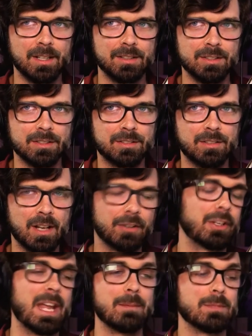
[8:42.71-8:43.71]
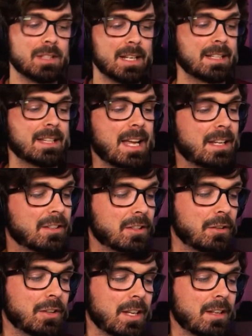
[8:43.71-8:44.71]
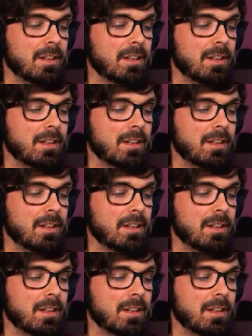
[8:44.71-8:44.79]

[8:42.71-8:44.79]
just other games like that. You know